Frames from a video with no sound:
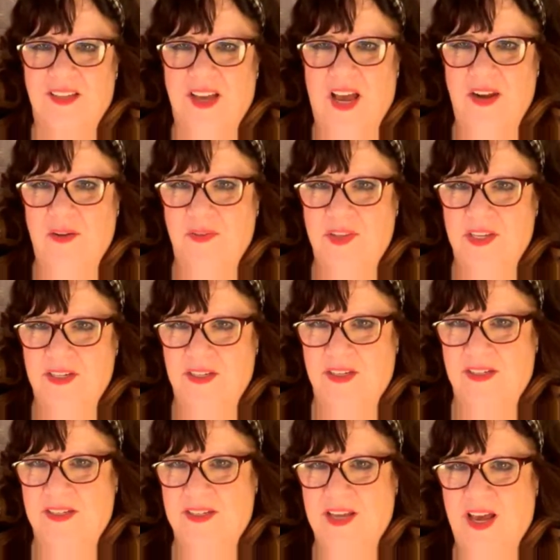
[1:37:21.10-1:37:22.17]
I don't think
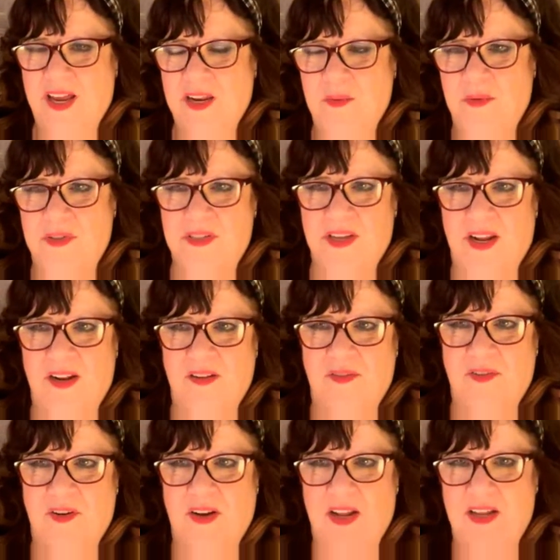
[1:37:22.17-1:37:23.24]
Toddy will settle
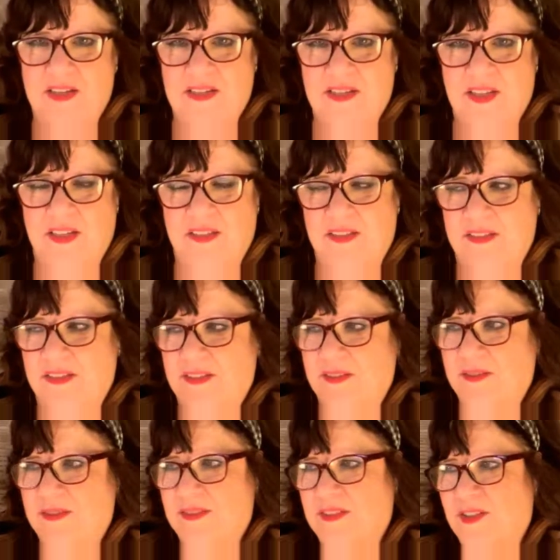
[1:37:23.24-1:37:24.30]
for less than
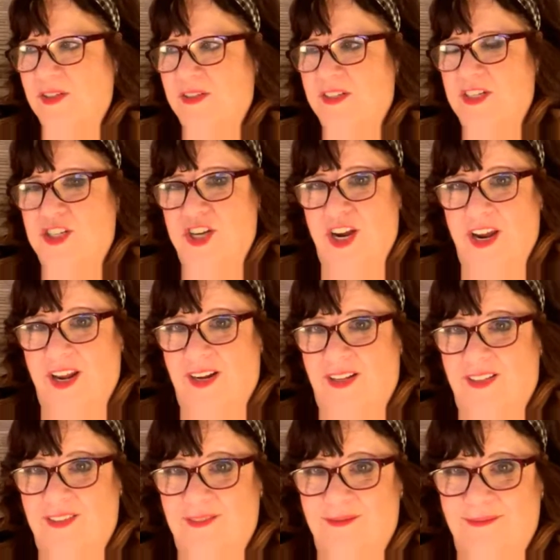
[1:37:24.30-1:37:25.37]
the
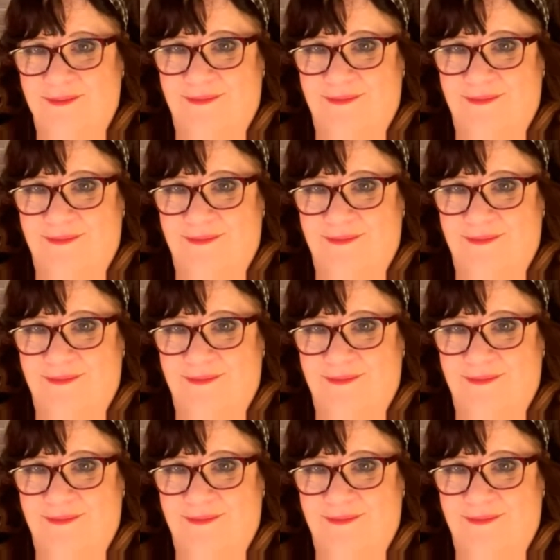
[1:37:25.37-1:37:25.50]
channel.